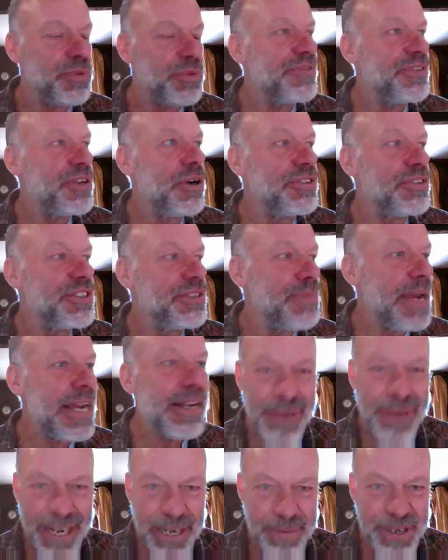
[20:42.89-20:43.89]
we've got to
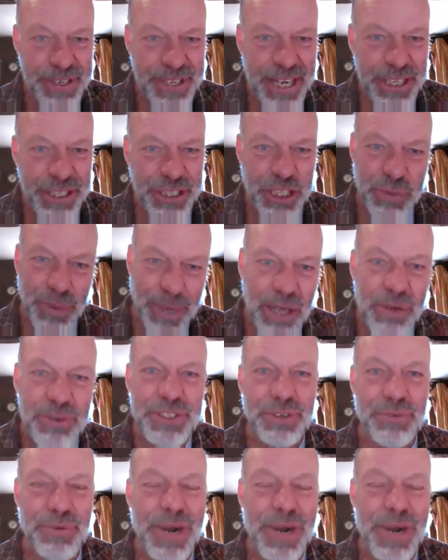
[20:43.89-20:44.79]
make recommendations while also